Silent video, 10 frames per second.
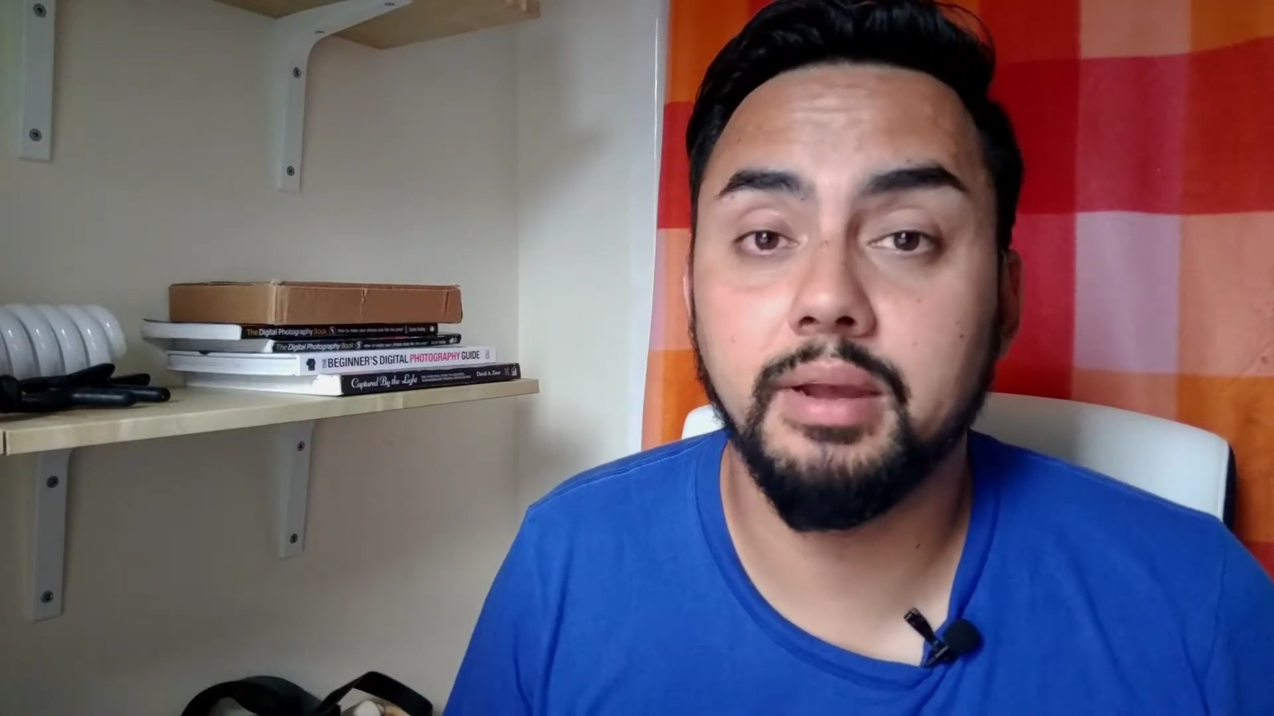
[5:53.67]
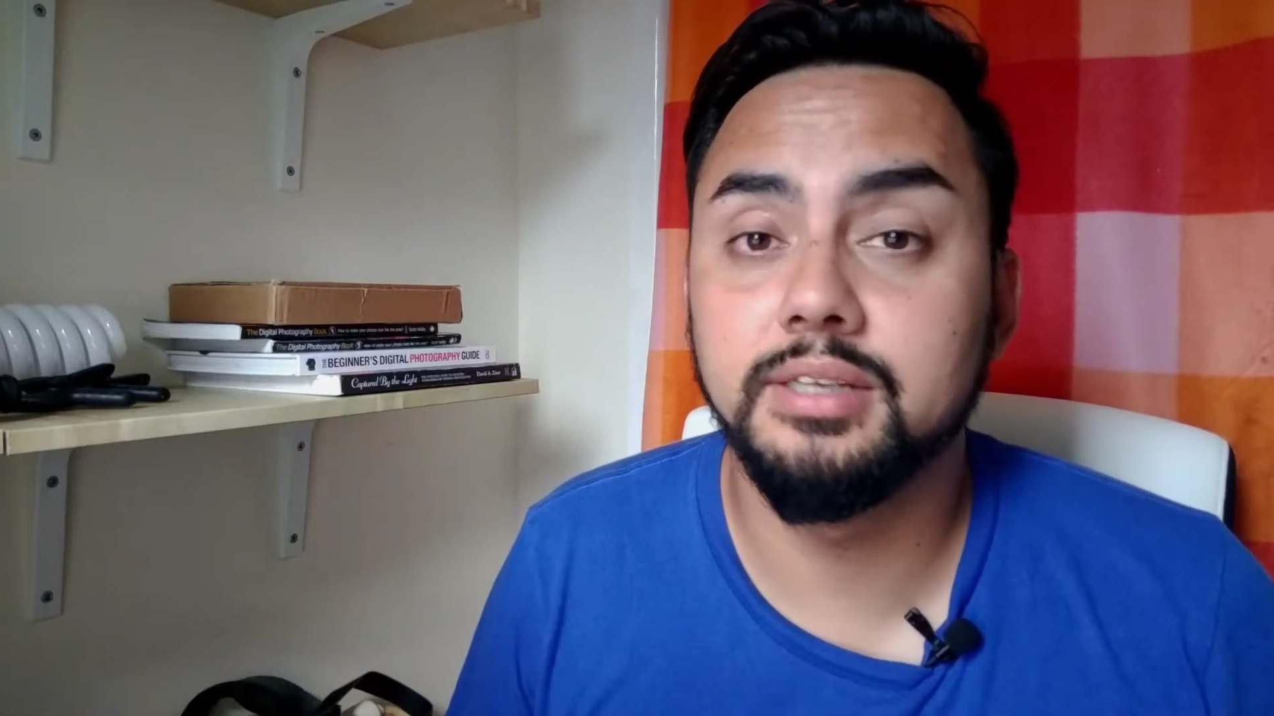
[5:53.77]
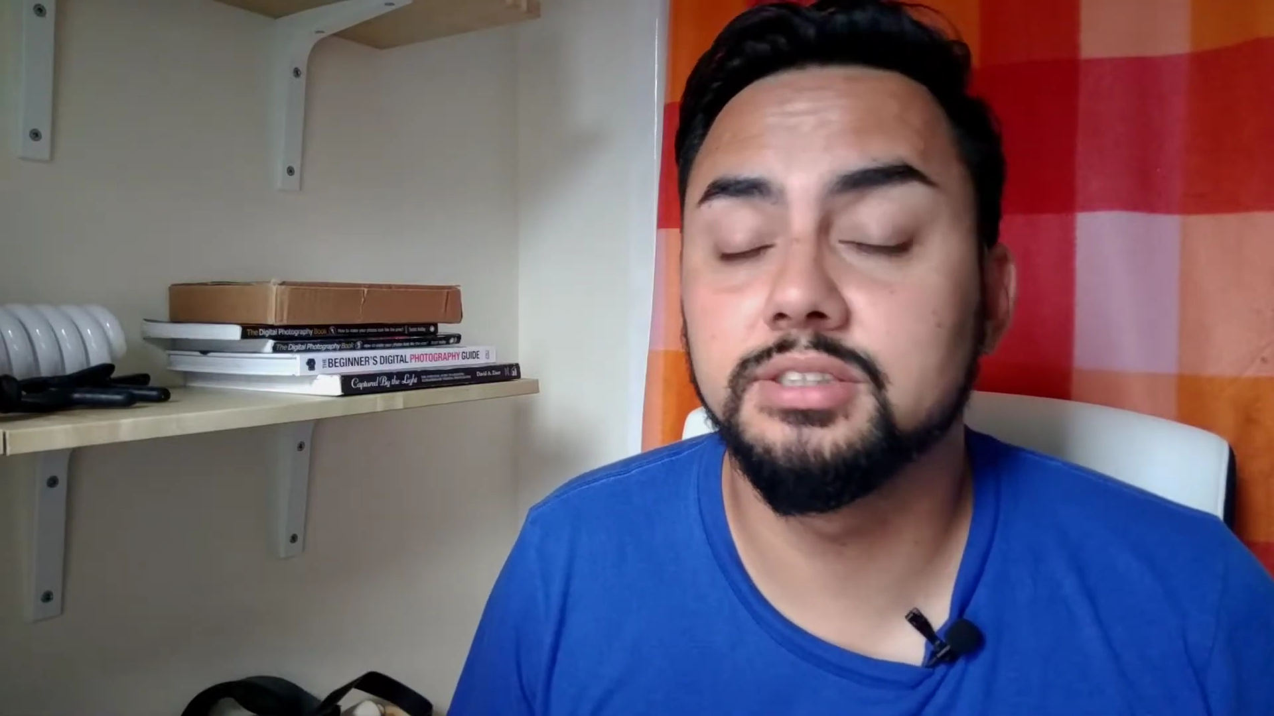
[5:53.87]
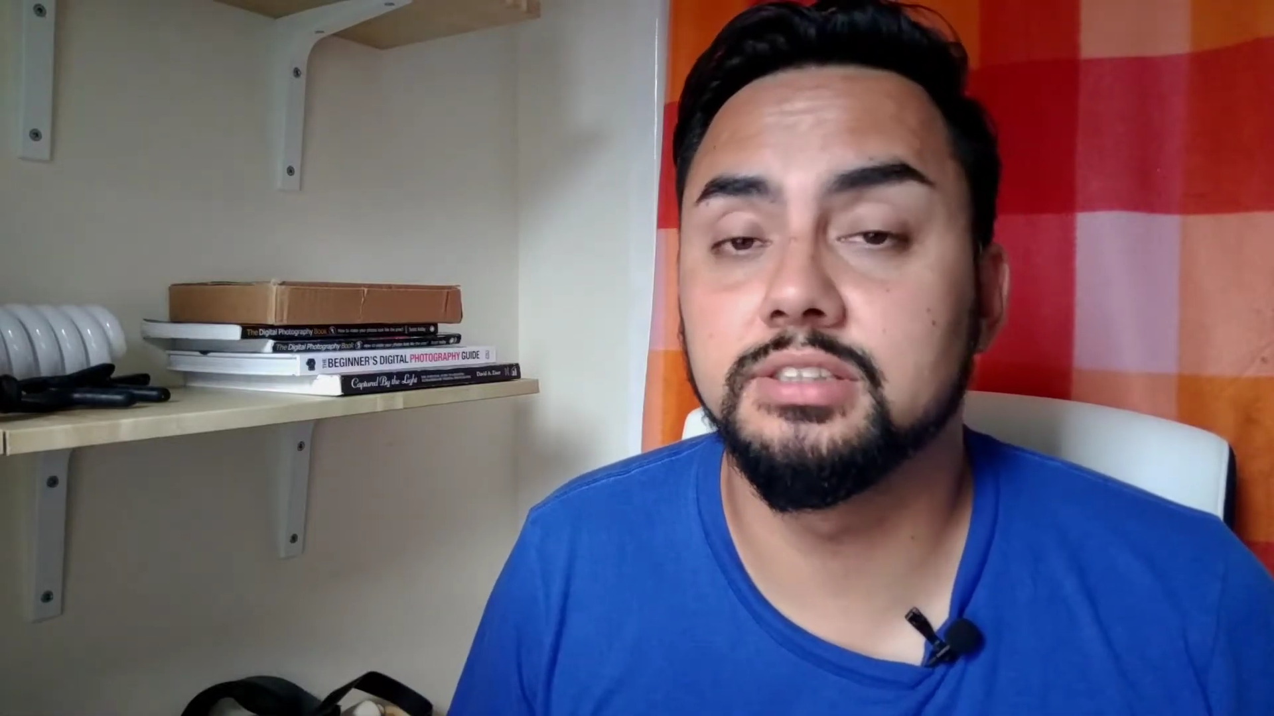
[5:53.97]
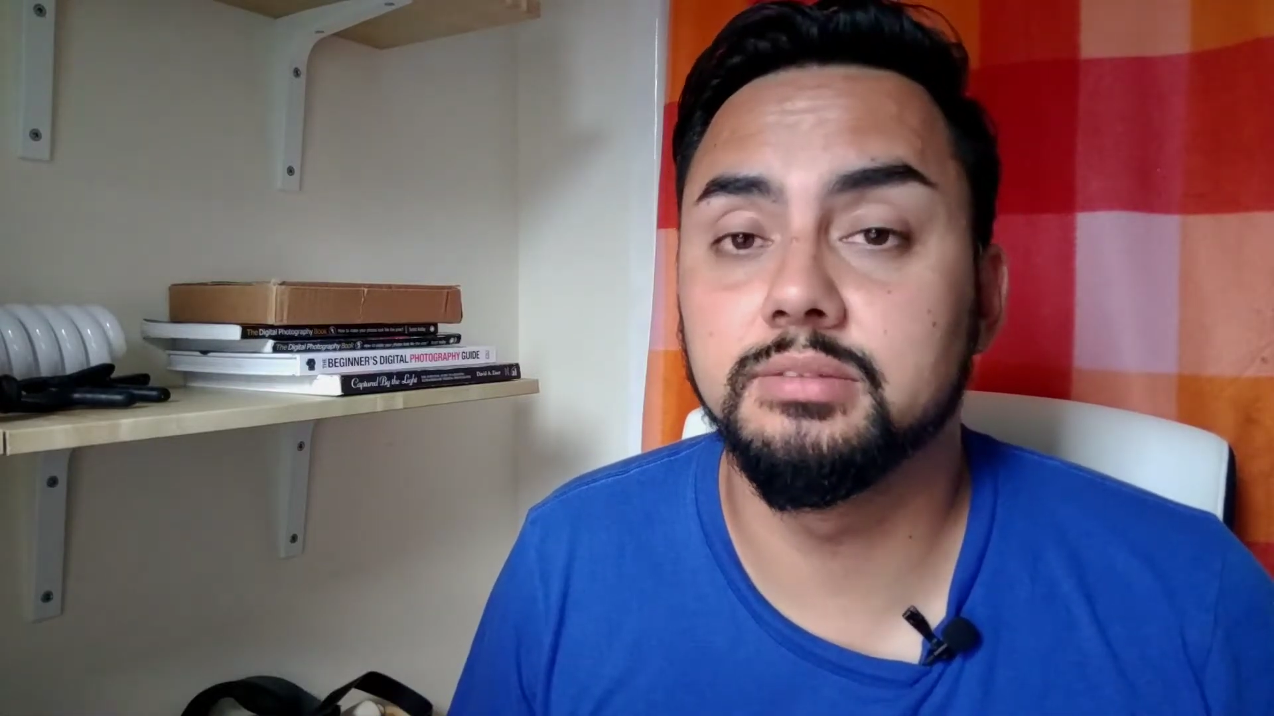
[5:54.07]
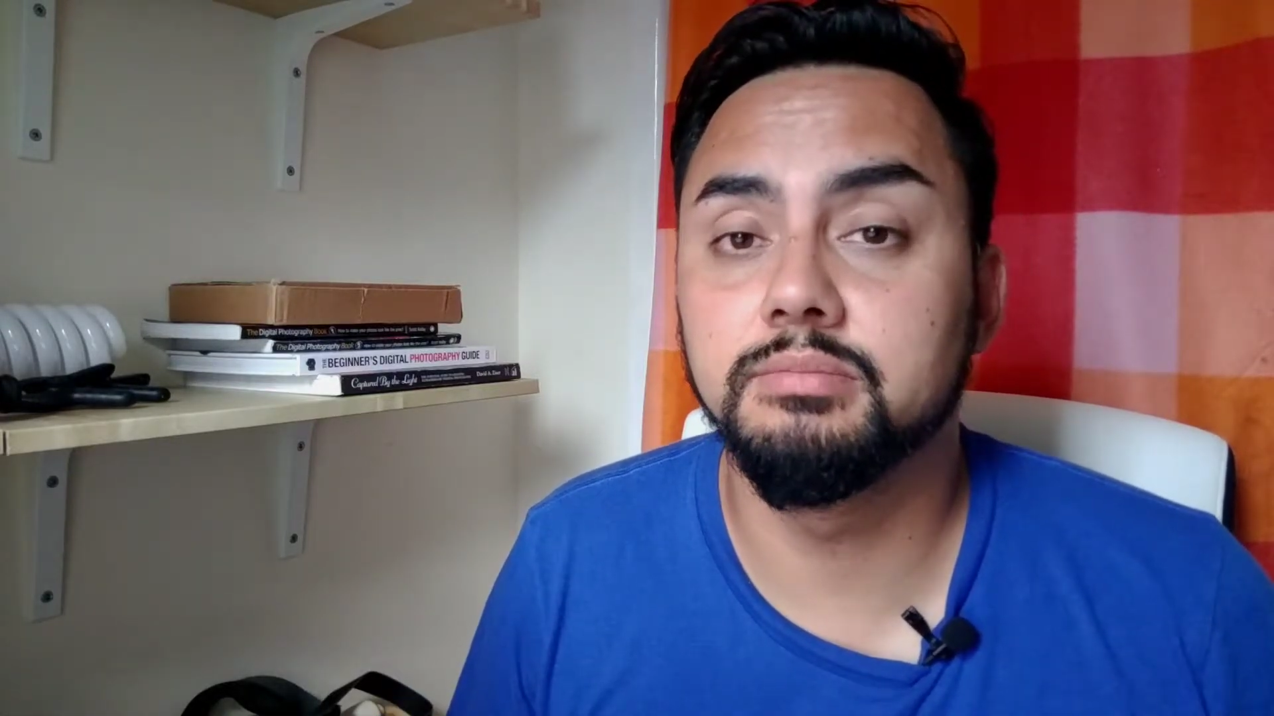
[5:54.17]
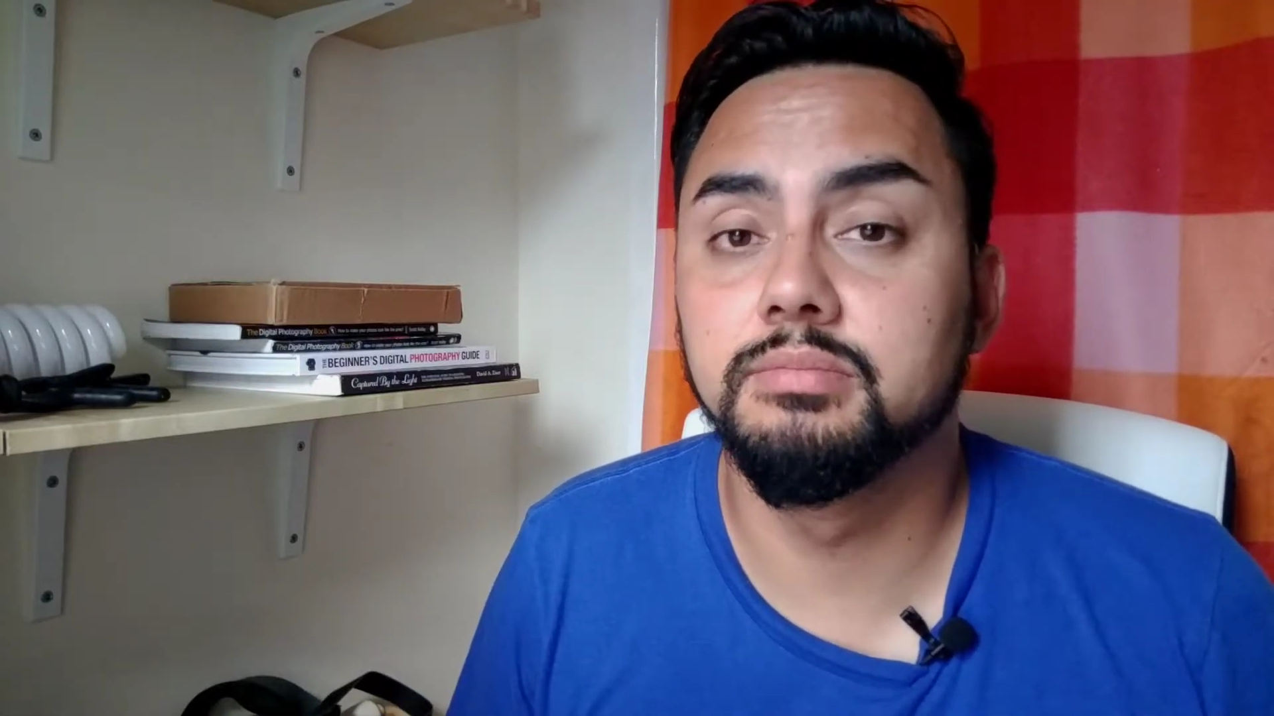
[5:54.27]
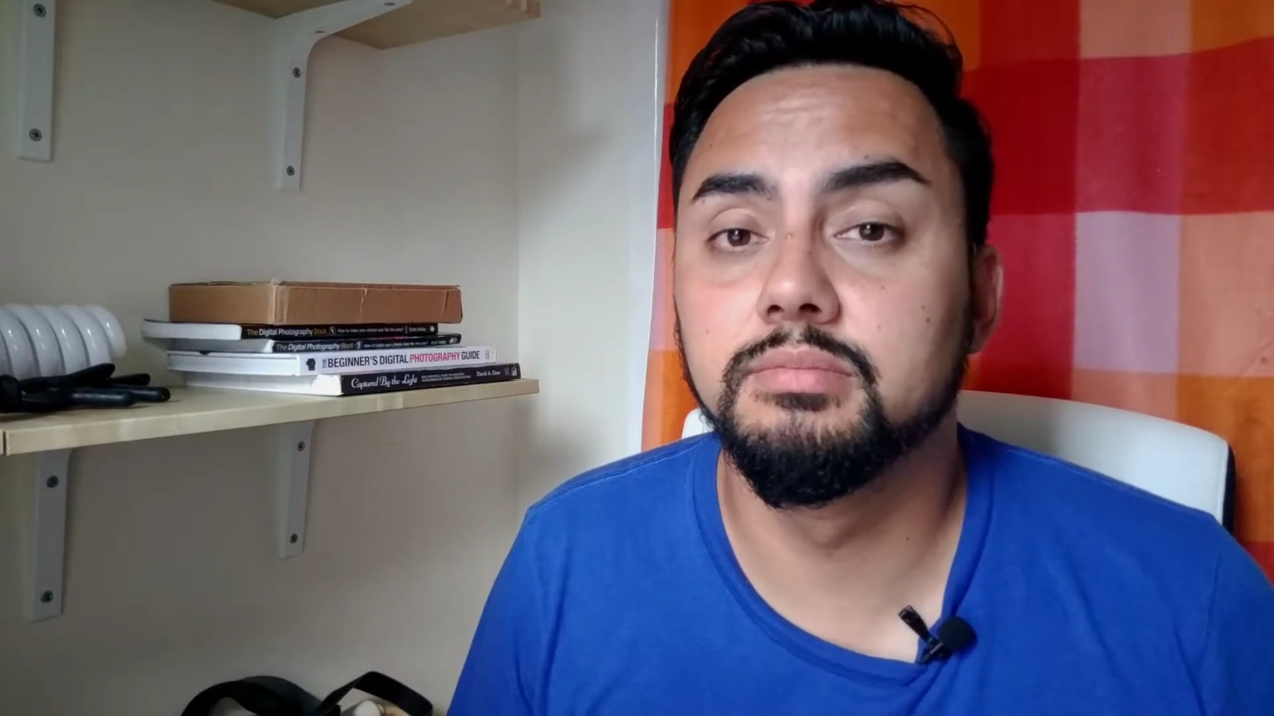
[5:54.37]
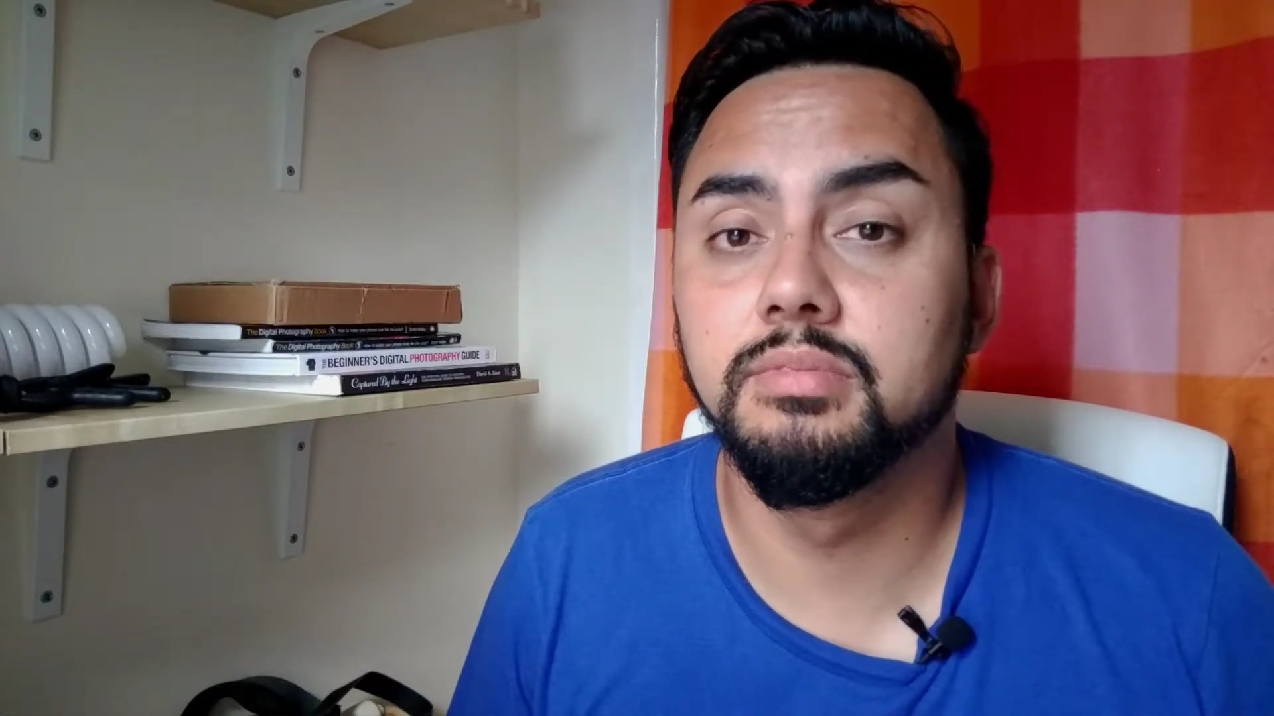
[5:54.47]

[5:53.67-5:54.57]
post them,